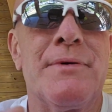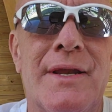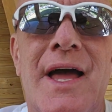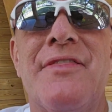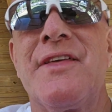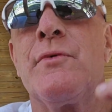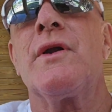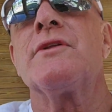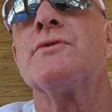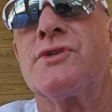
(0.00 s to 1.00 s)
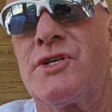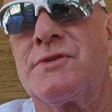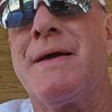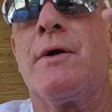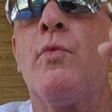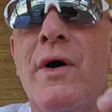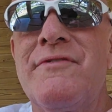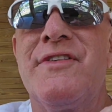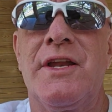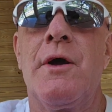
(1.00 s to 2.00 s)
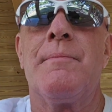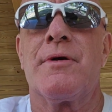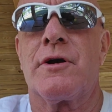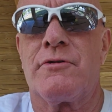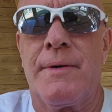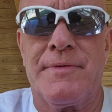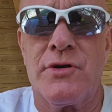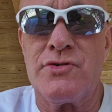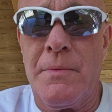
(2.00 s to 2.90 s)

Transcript: but I think what I'll do is just make one video per crypto.